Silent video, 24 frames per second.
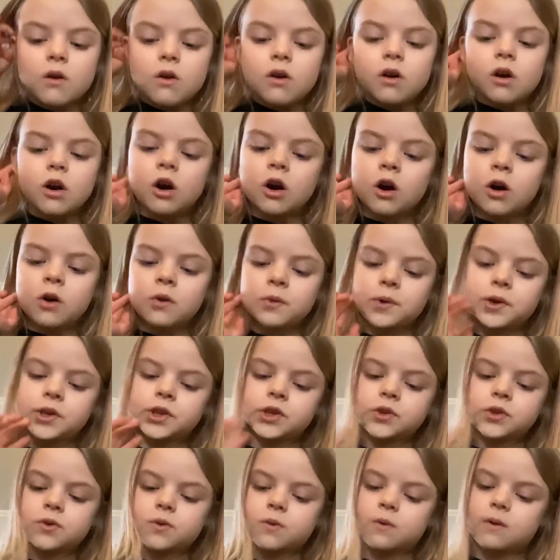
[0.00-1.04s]
All was
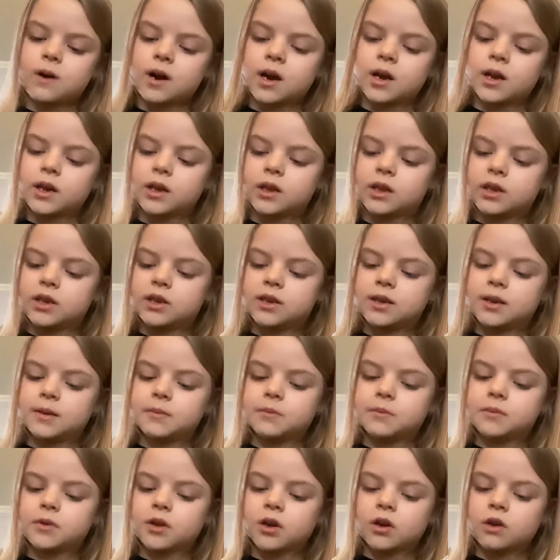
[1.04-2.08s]
quiet in the deep
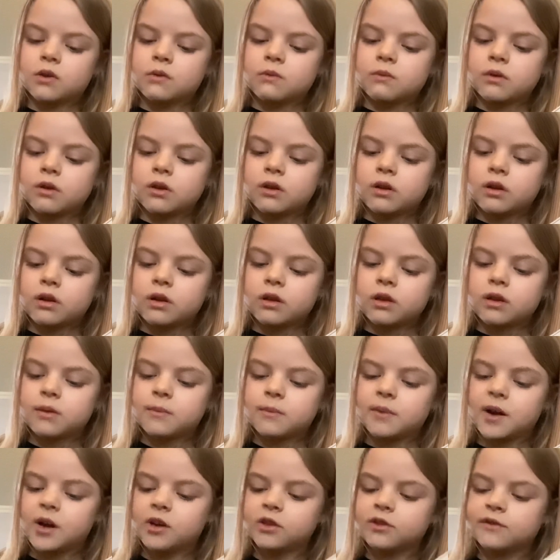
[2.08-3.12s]
dark wood. The
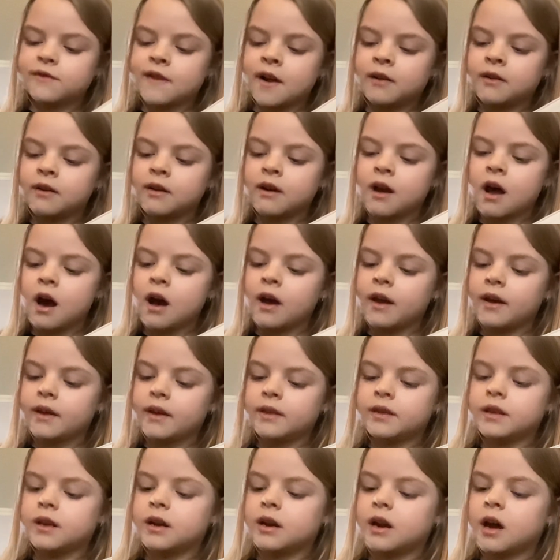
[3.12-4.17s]
mouse found a nut, and
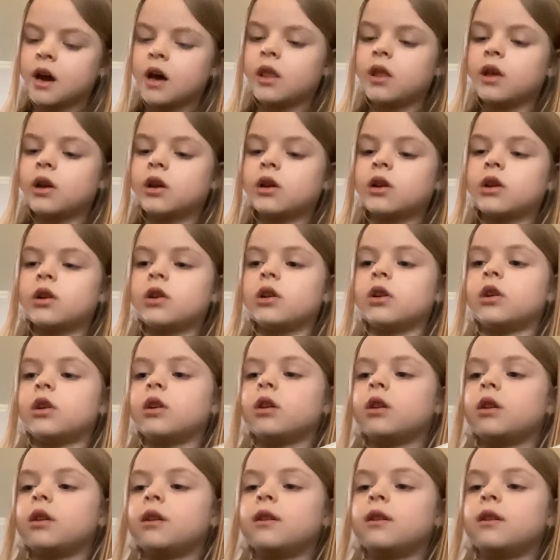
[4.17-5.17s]
the nut looked good.